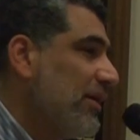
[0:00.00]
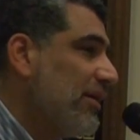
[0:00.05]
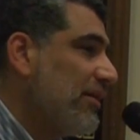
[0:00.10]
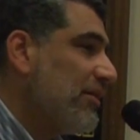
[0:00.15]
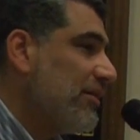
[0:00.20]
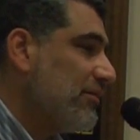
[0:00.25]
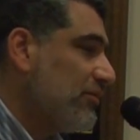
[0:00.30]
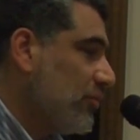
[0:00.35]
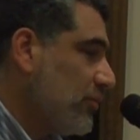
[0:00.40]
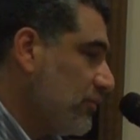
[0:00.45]

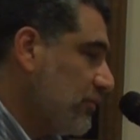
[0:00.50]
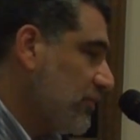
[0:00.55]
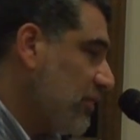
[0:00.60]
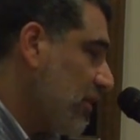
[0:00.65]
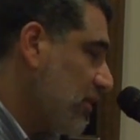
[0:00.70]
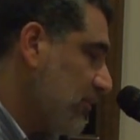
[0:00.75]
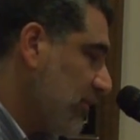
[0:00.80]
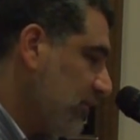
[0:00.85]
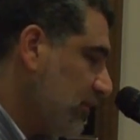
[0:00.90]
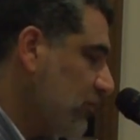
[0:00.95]
we're
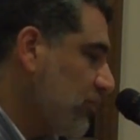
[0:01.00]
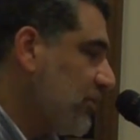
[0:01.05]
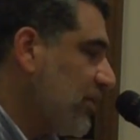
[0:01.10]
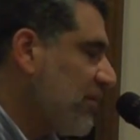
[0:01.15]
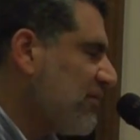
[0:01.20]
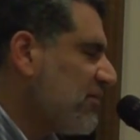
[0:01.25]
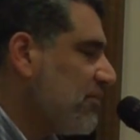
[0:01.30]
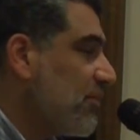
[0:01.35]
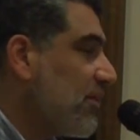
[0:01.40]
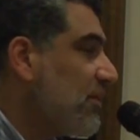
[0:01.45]
talking about
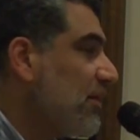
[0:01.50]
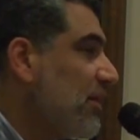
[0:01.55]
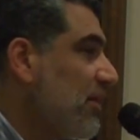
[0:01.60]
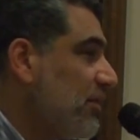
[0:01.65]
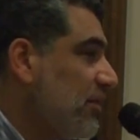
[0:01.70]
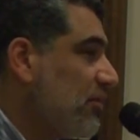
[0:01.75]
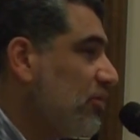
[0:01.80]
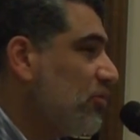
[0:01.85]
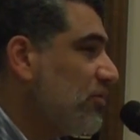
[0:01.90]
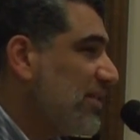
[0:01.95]

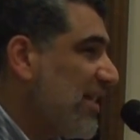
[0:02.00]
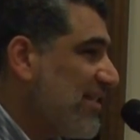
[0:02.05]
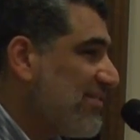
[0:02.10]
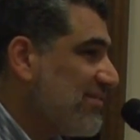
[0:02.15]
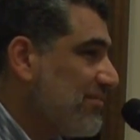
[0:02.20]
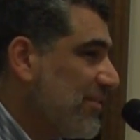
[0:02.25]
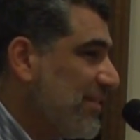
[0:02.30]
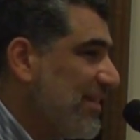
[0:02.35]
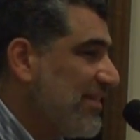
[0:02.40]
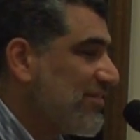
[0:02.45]
the New
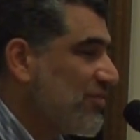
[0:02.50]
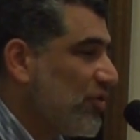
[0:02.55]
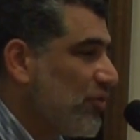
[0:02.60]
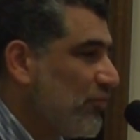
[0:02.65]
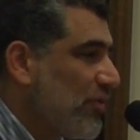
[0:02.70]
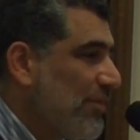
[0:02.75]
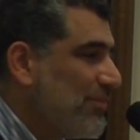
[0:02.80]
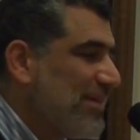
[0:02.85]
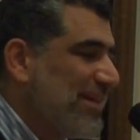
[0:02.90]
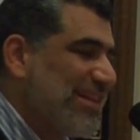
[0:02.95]
Testament is
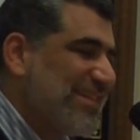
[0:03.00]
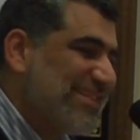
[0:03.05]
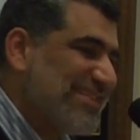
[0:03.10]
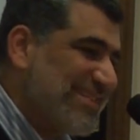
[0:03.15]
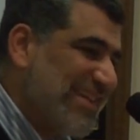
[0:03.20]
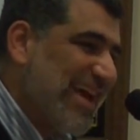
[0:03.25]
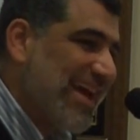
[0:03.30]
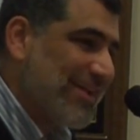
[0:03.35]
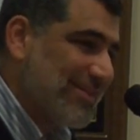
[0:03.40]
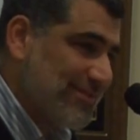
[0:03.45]
corrupt in its
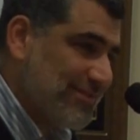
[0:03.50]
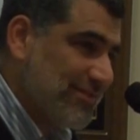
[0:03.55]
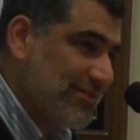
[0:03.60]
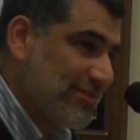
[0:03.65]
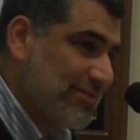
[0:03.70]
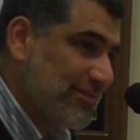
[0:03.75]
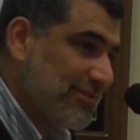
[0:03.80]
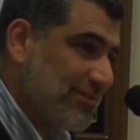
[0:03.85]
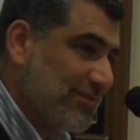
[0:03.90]
text.